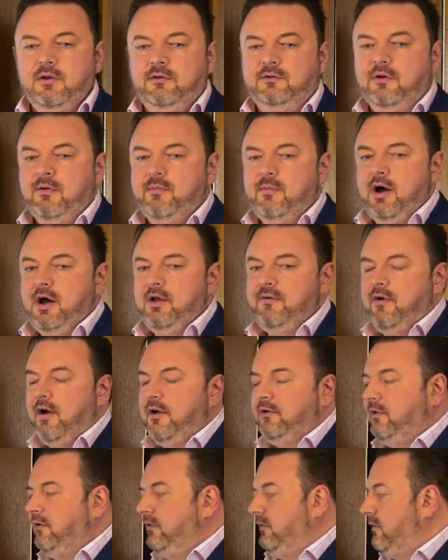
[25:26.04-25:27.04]
So my
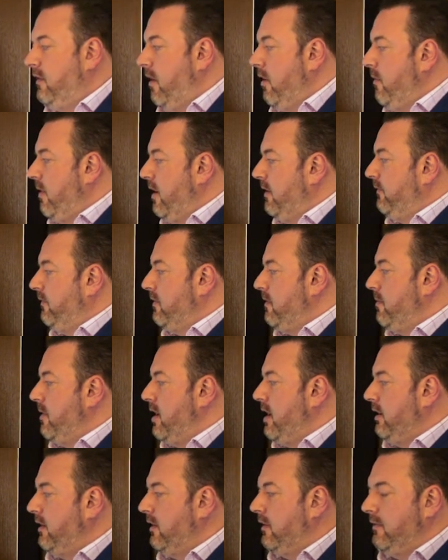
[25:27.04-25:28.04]
advice is don't wait for the
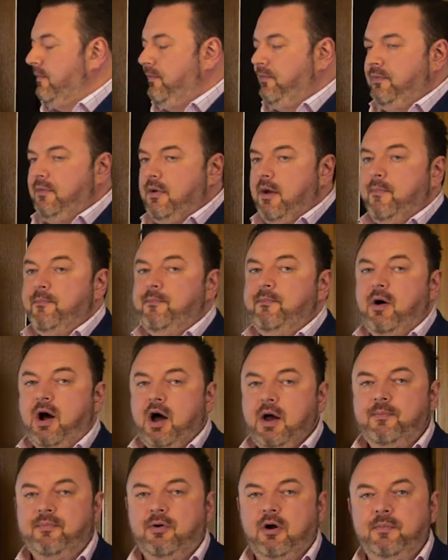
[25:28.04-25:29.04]
market.
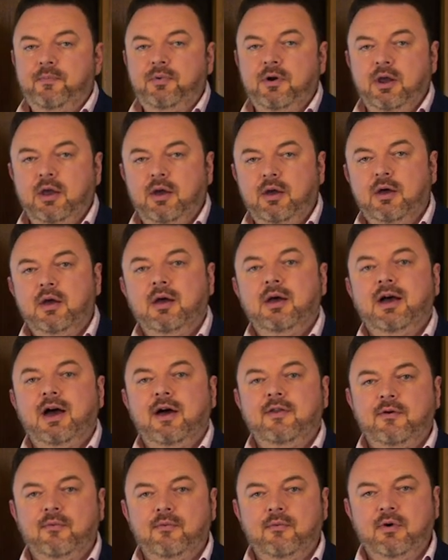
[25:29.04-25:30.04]
Buy property
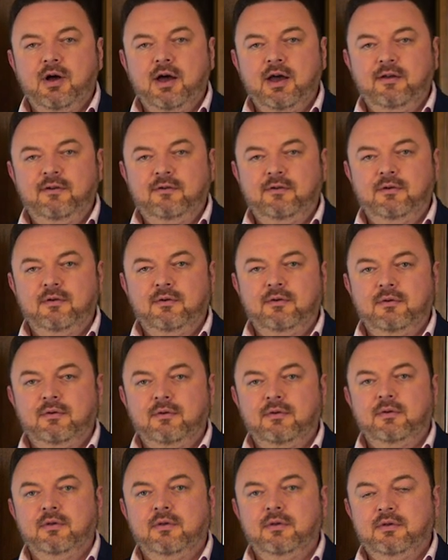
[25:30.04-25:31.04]
and then wait.
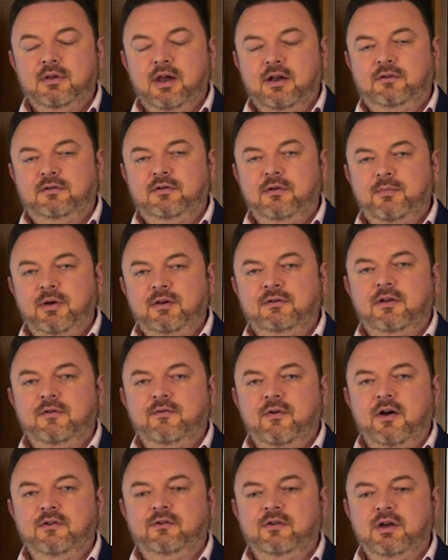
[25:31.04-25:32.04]
That's the best
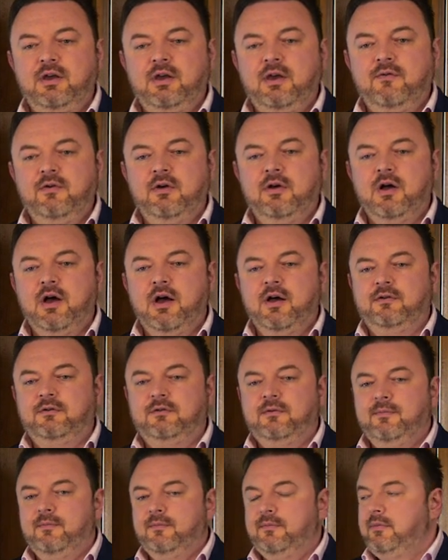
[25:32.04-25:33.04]
advice I can give you
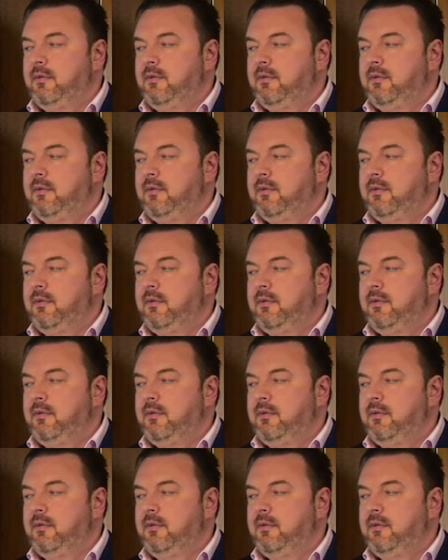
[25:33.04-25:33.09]
guys.